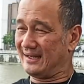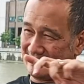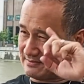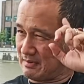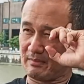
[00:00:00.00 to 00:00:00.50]

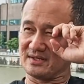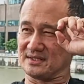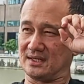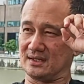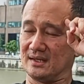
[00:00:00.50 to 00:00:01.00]
That's memorized
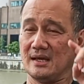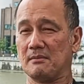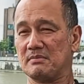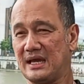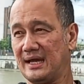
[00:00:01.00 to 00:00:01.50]
again.
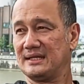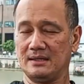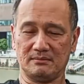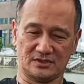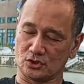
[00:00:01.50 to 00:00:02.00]
Behind him,
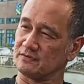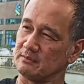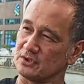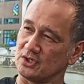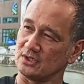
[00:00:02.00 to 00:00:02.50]
there's a coffee
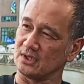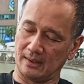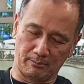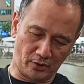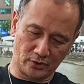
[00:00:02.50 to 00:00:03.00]
machine. I'm
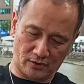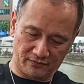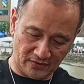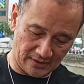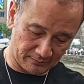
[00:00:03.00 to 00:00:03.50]
pouring
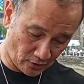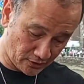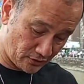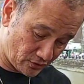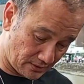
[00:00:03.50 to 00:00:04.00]
coffee. I'm talking
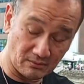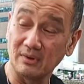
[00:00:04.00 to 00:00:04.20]
to him.